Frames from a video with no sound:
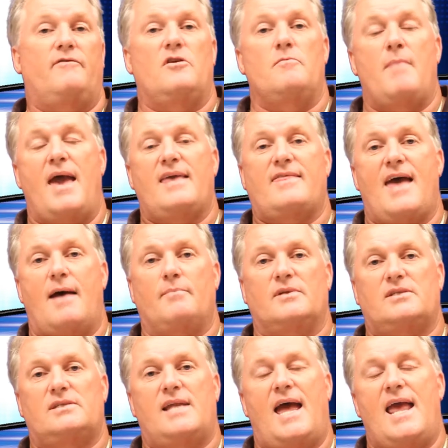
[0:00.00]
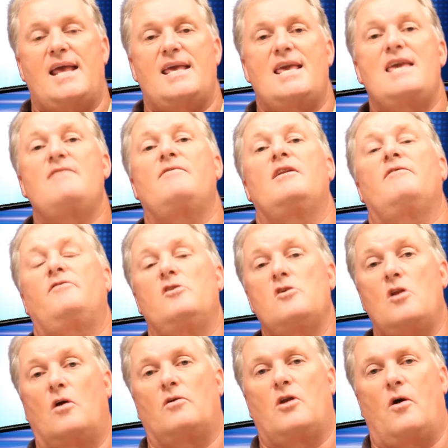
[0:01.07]
make that mistake, even if you
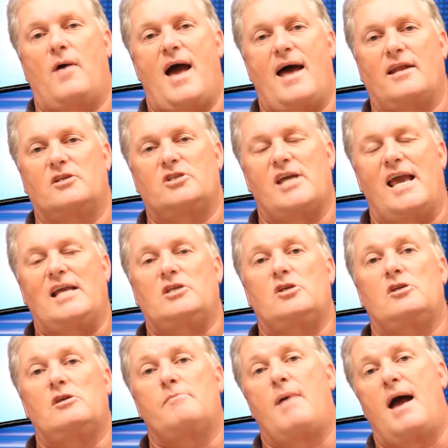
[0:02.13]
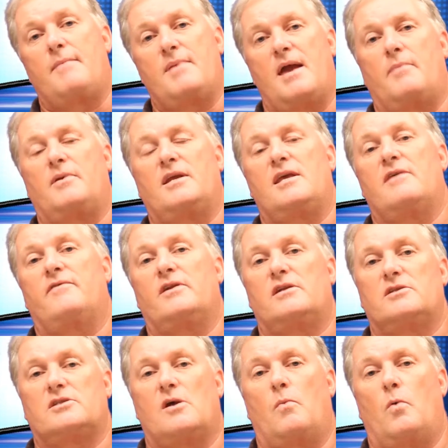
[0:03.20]
don't know how to change it, you might be able to give it to
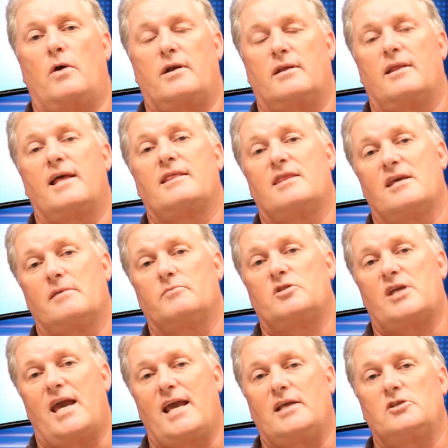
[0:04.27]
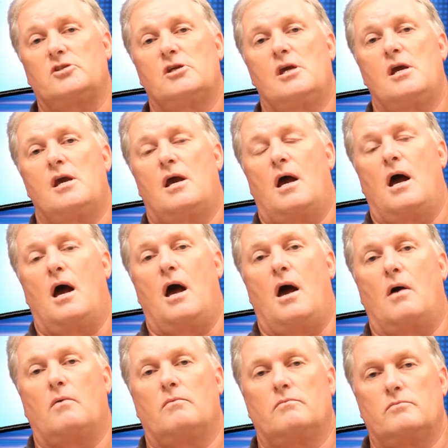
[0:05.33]
someone and let them change
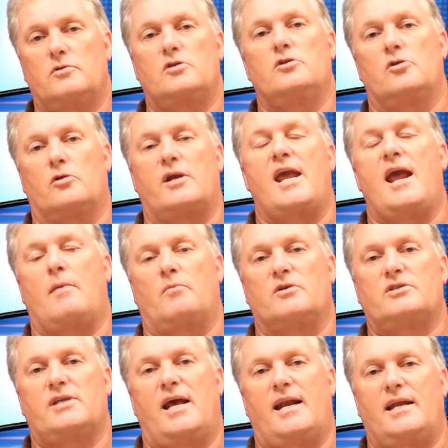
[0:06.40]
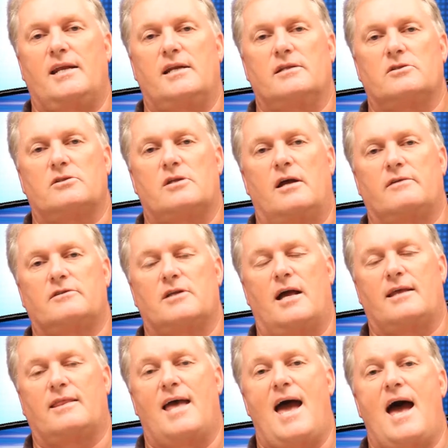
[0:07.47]
your camera setting and such
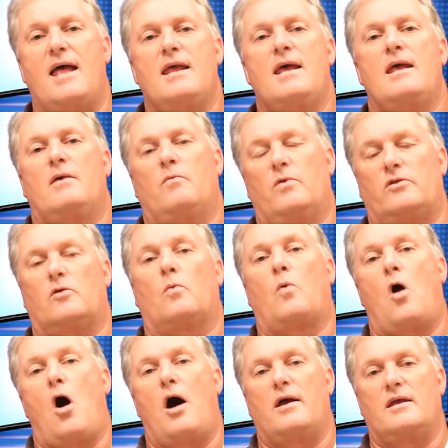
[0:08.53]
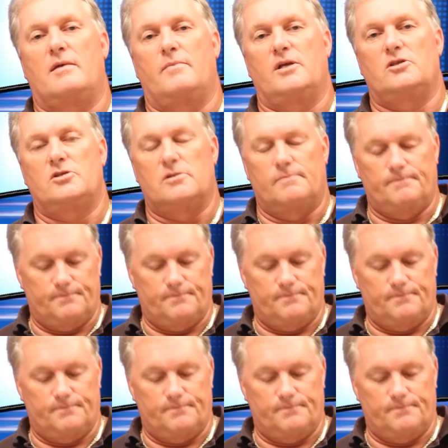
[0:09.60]
like that with the RAW image.